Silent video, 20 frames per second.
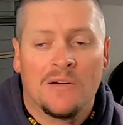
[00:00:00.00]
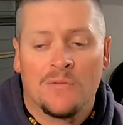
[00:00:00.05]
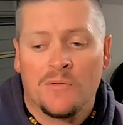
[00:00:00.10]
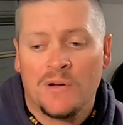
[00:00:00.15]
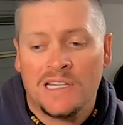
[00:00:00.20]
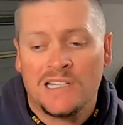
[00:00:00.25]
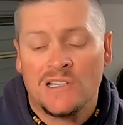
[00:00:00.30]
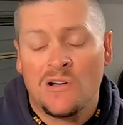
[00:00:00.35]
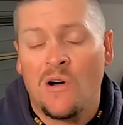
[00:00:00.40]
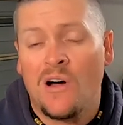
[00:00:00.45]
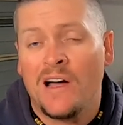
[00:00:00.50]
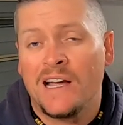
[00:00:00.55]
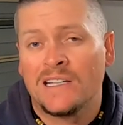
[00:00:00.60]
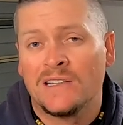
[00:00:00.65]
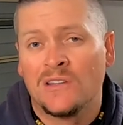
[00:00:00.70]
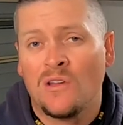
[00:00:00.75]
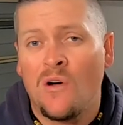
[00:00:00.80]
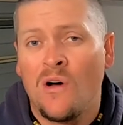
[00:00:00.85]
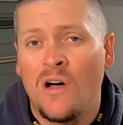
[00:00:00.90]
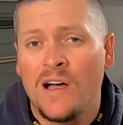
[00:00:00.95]

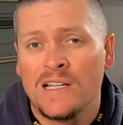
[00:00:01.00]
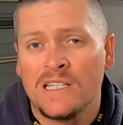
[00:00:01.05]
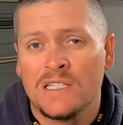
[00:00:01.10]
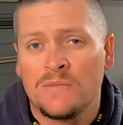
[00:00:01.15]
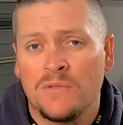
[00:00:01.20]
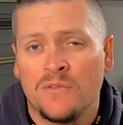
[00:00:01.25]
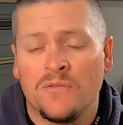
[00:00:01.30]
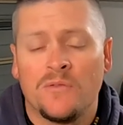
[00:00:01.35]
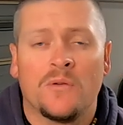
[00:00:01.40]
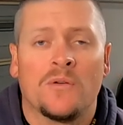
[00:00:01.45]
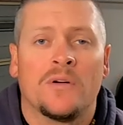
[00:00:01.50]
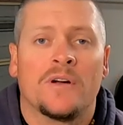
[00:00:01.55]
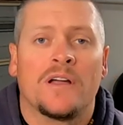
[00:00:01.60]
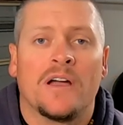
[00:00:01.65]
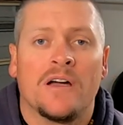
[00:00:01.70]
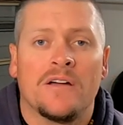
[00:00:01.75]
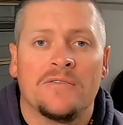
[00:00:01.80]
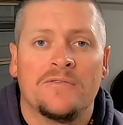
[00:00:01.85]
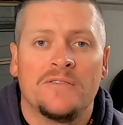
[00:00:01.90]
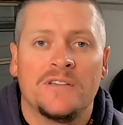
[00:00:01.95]
retying lines before I
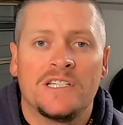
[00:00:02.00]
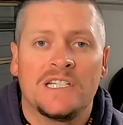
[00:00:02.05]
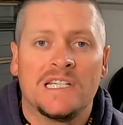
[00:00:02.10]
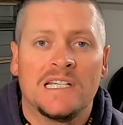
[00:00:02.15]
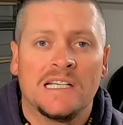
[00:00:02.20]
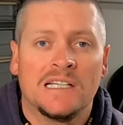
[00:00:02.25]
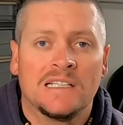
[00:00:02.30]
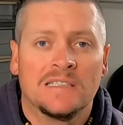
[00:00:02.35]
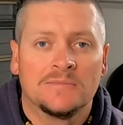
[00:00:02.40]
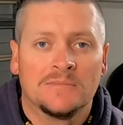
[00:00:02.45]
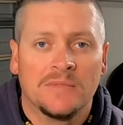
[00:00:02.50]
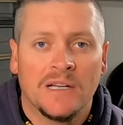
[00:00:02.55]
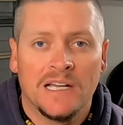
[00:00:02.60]
go fishing